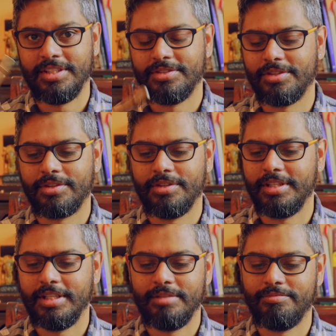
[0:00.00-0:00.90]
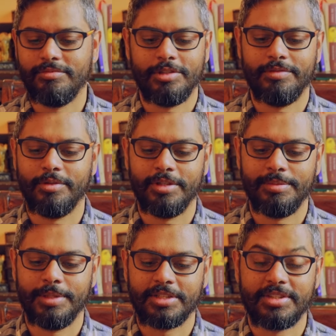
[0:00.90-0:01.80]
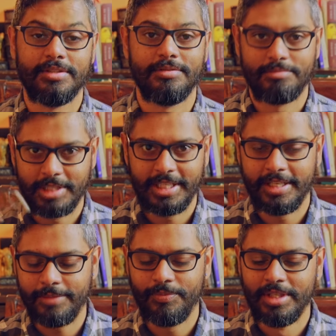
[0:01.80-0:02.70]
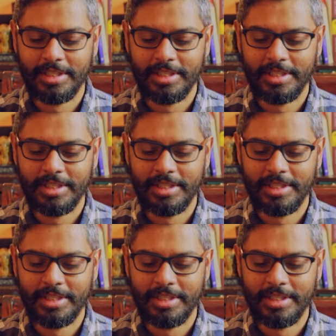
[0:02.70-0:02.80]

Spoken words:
these are 30 to 40 bucks Canadian.